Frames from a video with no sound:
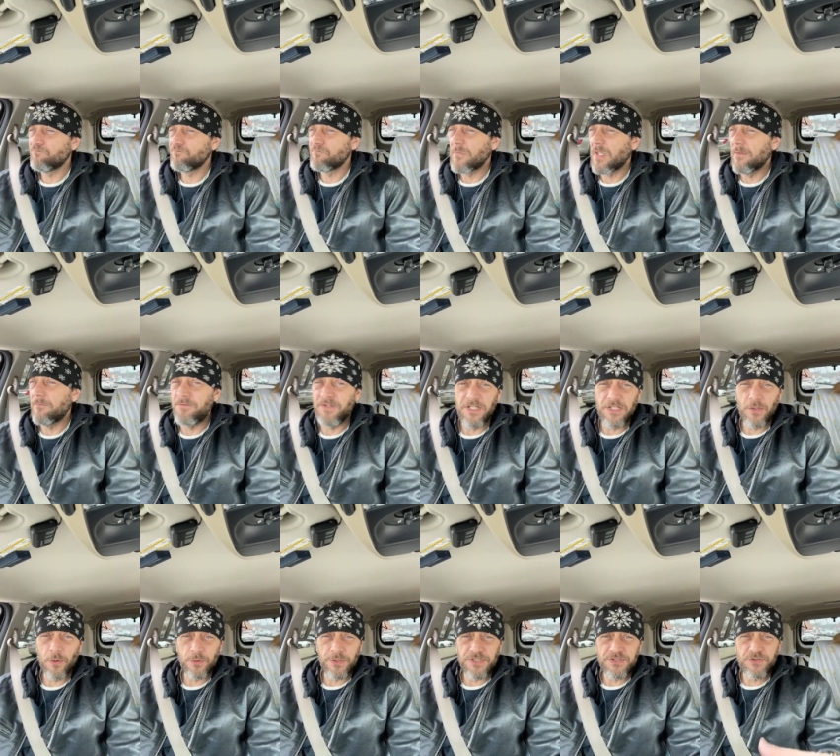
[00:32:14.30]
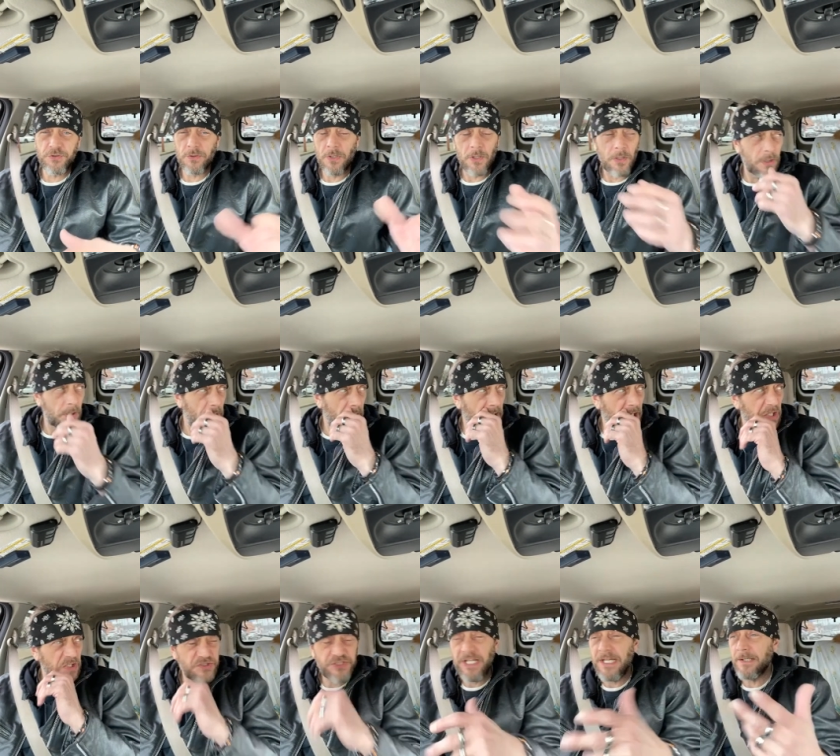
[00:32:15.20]
video
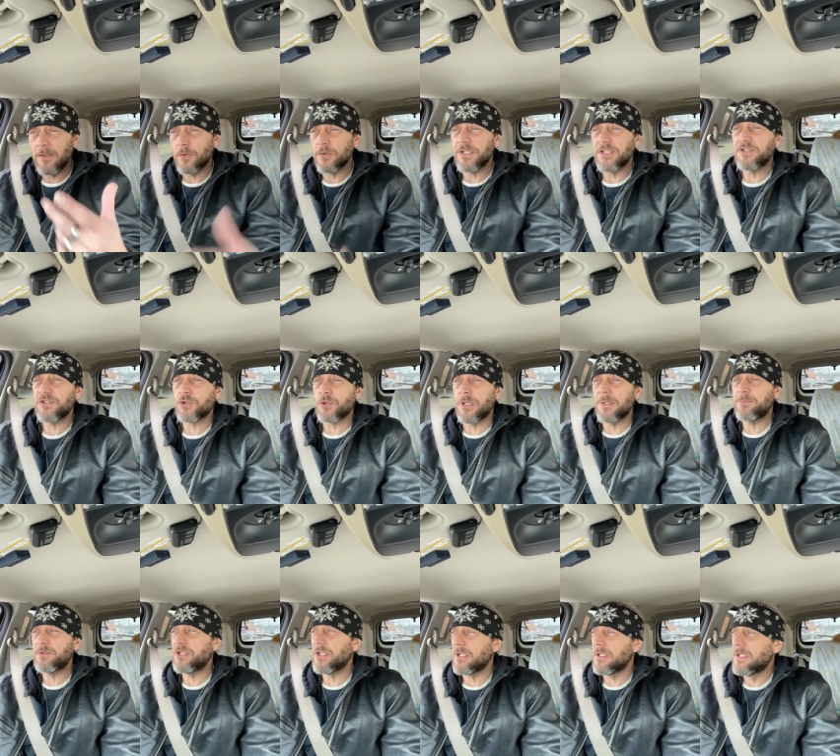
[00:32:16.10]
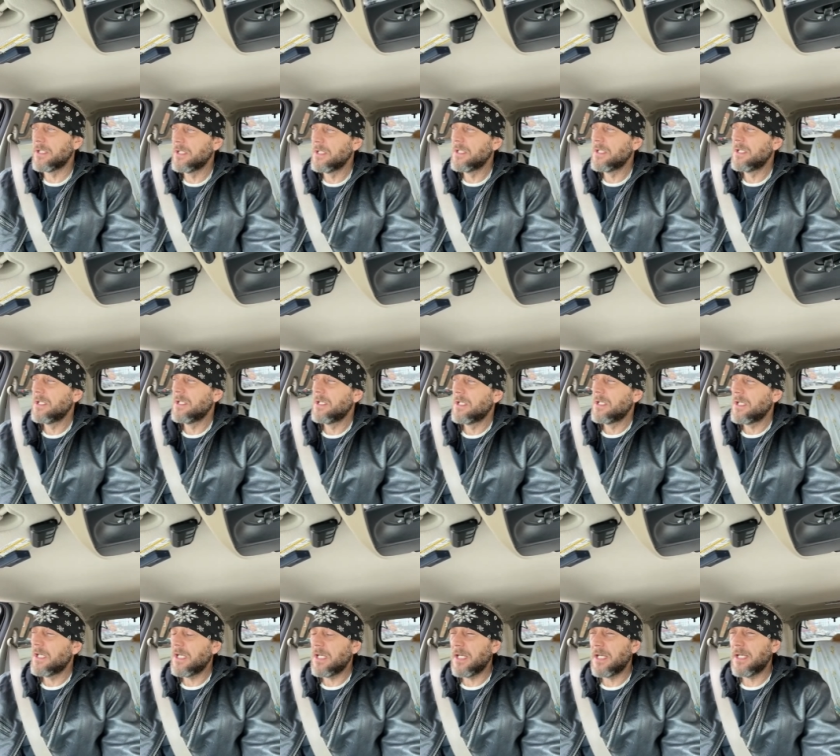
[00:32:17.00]
channel description,
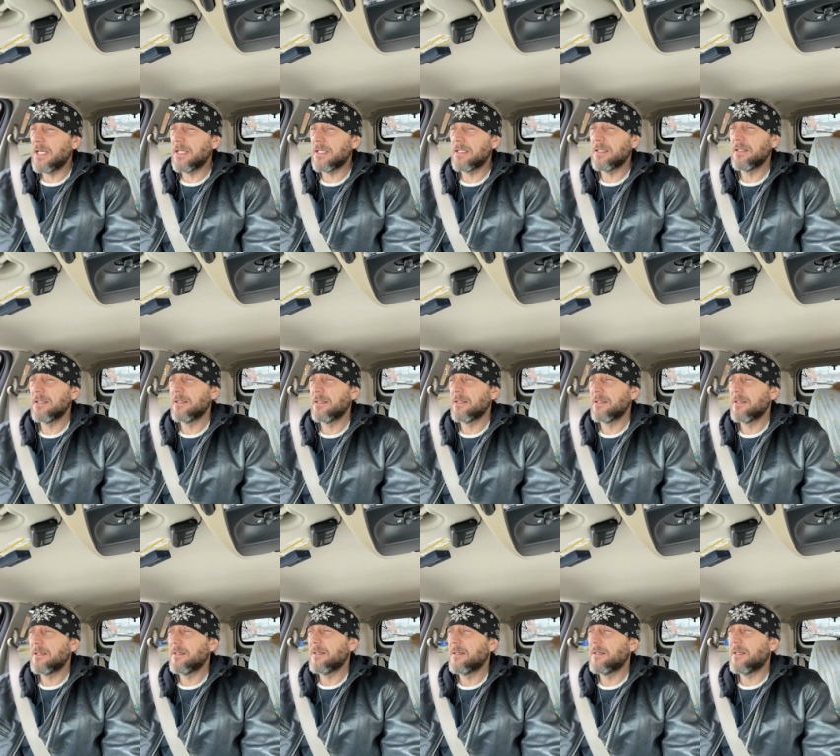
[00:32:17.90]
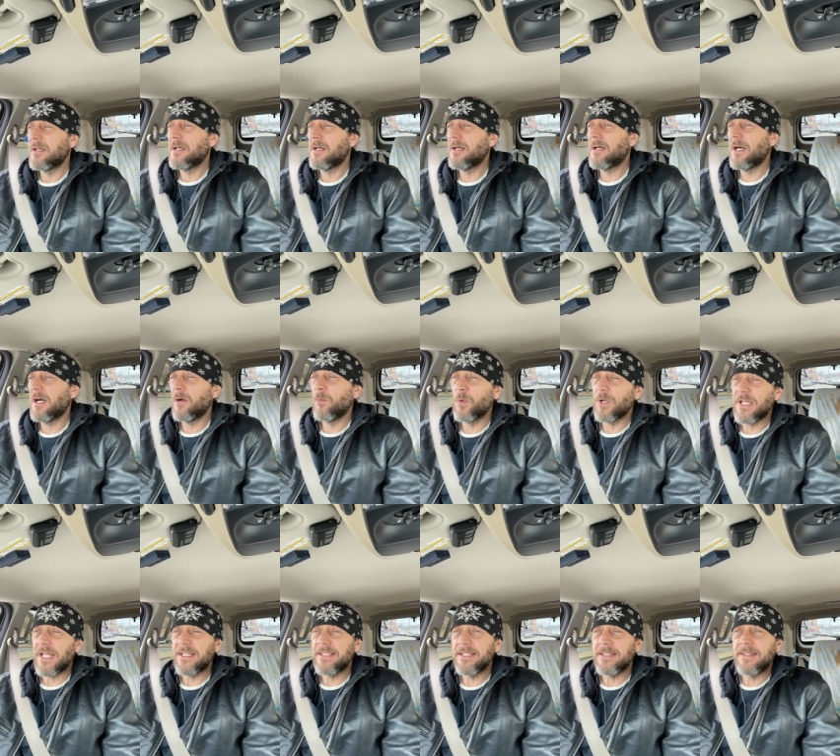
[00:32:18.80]
and when I
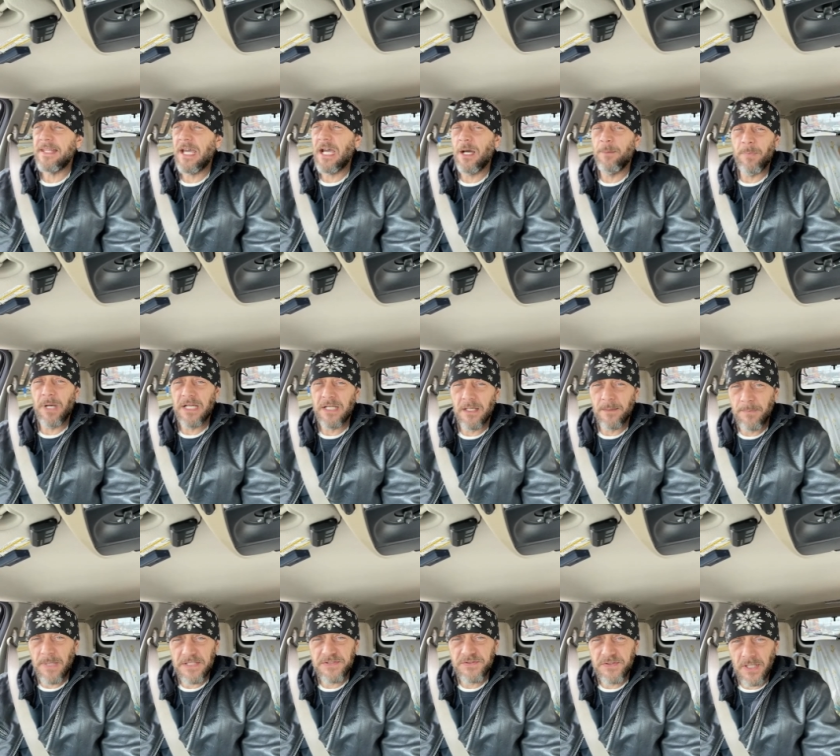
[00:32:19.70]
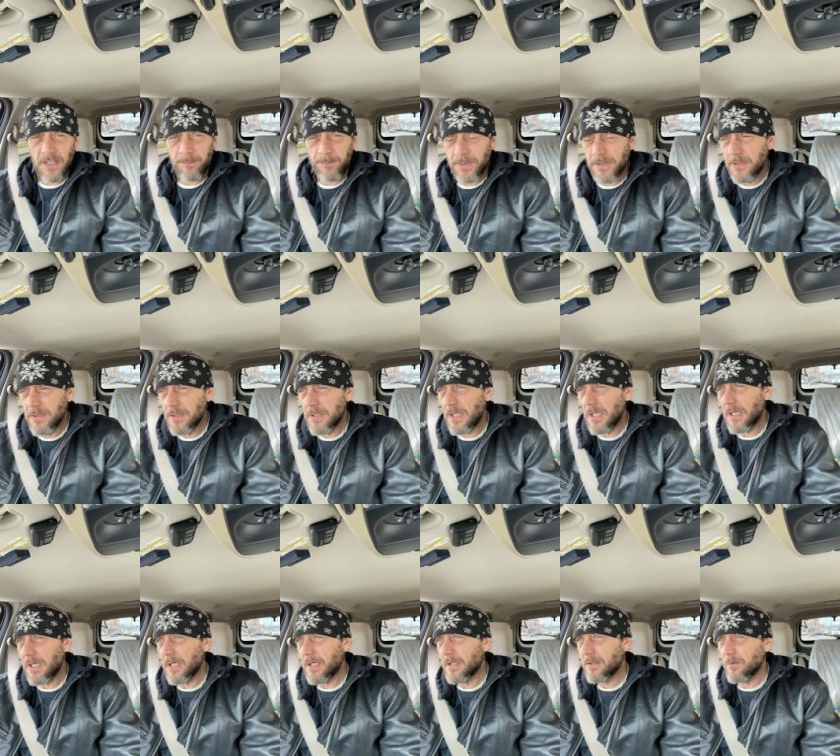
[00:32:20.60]
did that, I might have messed up
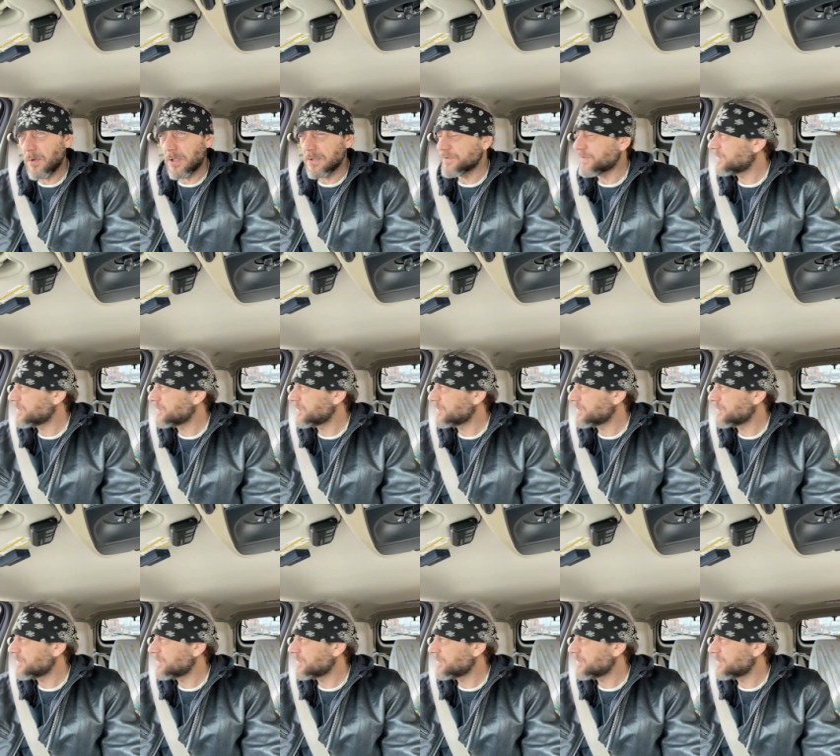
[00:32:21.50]
on